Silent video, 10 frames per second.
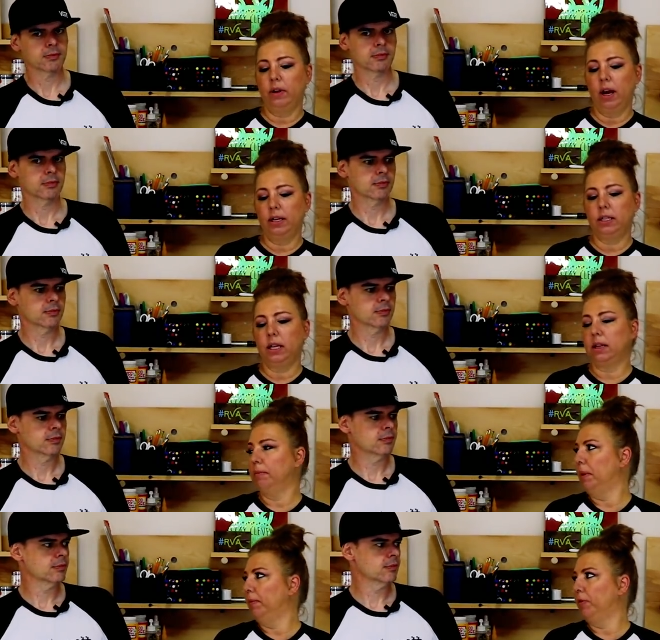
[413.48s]
Speaker 1: kind of set
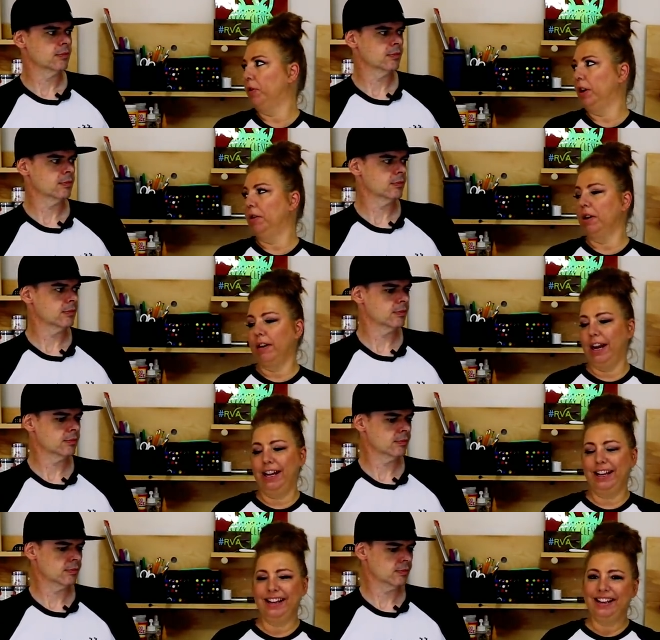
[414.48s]
them up for you
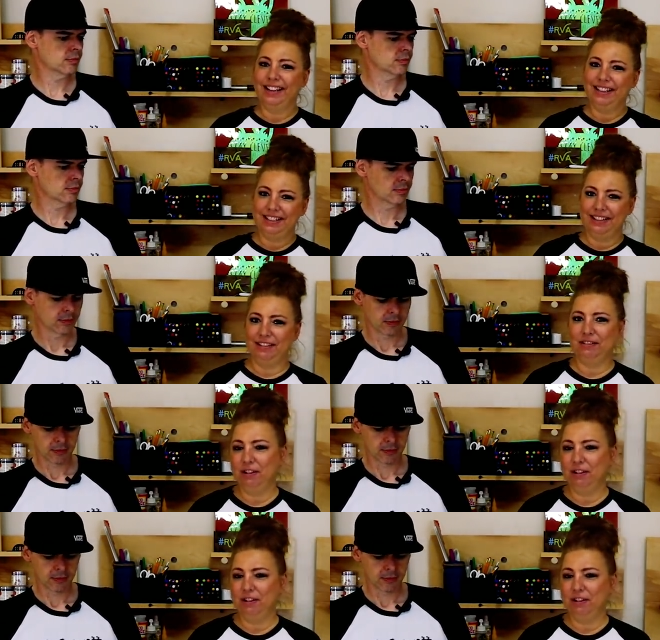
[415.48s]
already, so